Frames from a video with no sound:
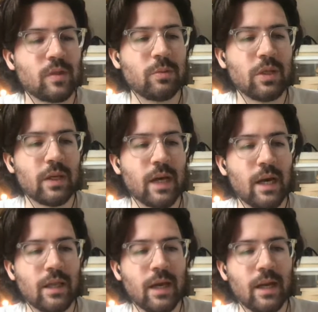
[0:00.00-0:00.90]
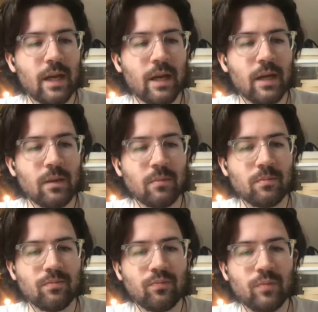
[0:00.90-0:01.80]
me, the guy that
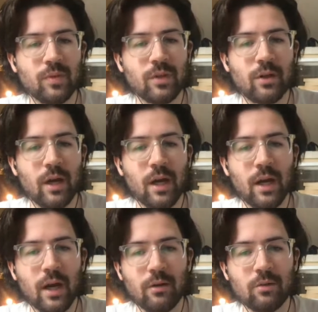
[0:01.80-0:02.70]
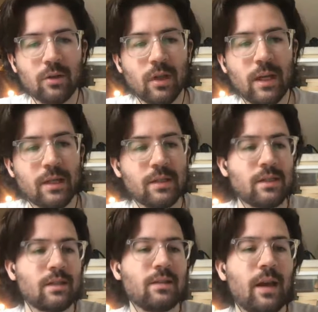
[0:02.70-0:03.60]
I really like
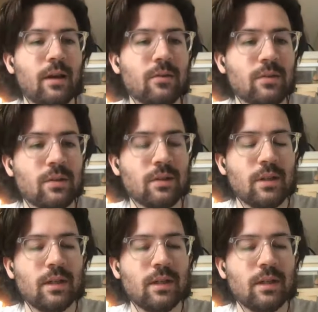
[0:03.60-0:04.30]
is Towns.